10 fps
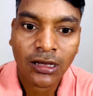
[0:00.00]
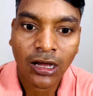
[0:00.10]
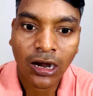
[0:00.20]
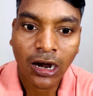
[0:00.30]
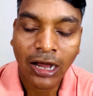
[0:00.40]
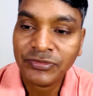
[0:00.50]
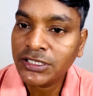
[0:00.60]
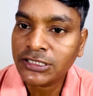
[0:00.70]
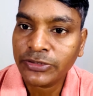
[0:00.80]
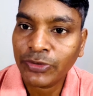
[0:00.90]
of
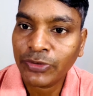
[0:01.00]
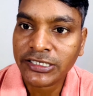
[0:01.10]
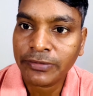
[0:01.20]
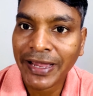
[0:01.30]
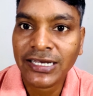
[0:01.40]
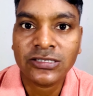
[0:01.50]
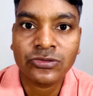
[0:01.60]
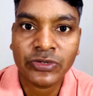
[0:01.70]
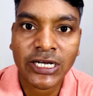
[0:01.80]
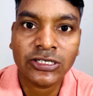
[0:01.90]
this wireless neckband is
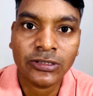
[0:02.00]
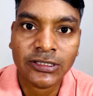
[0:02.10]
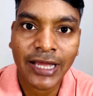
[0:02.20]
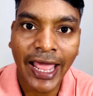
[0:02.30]
really good,